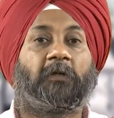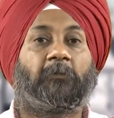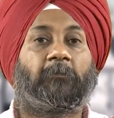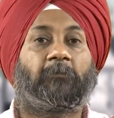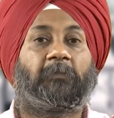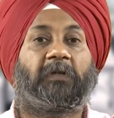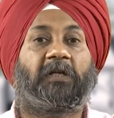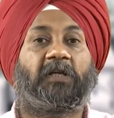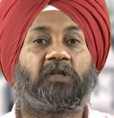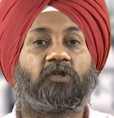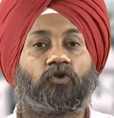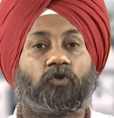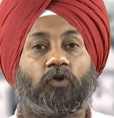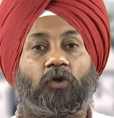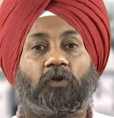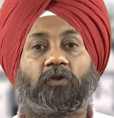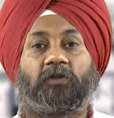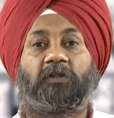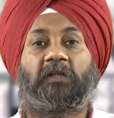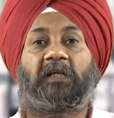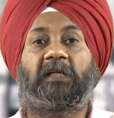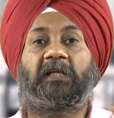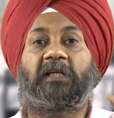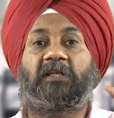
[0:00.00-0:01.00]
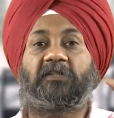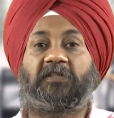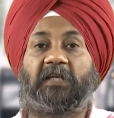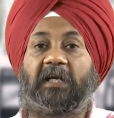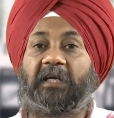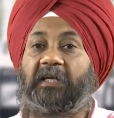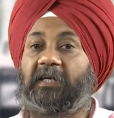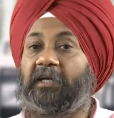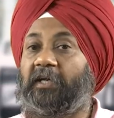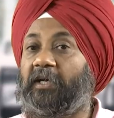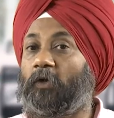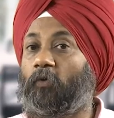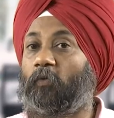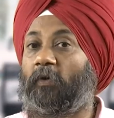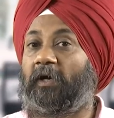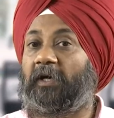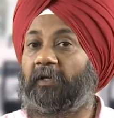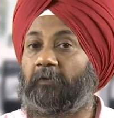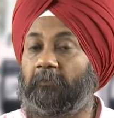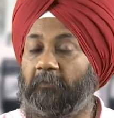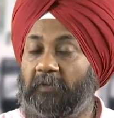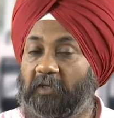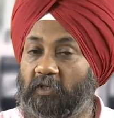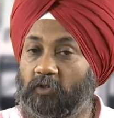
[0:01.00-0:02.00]
based on the design
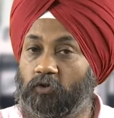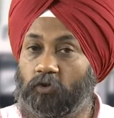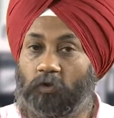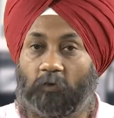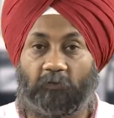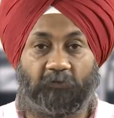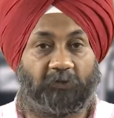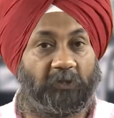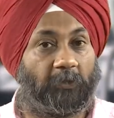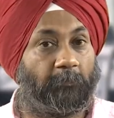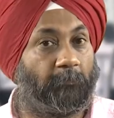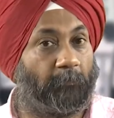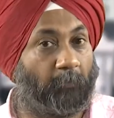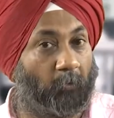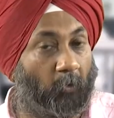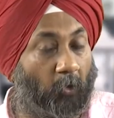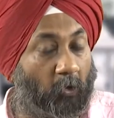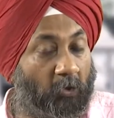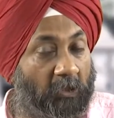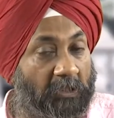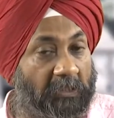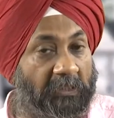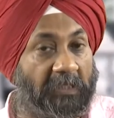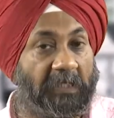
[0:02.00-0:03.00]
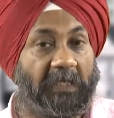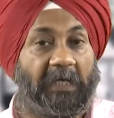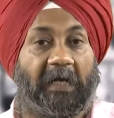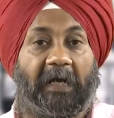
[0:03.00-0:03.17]
requirements of the product